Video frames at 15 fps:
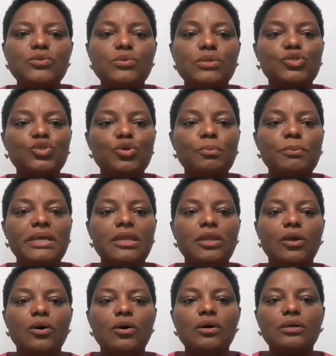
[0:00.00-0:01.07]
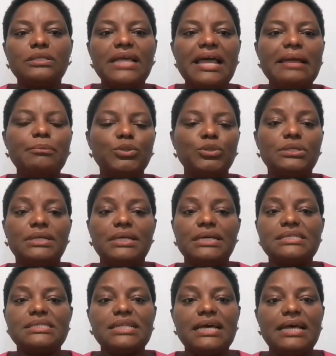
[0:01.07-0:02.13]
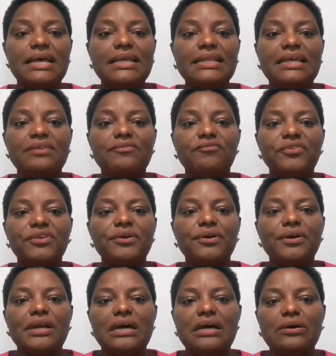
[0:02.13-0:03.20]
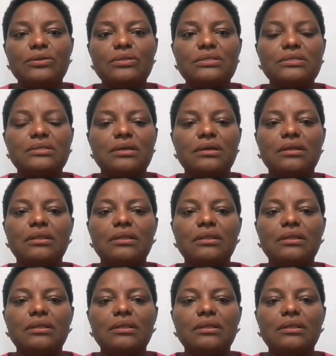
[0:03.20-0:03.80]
one took me a long time to understand and figure out.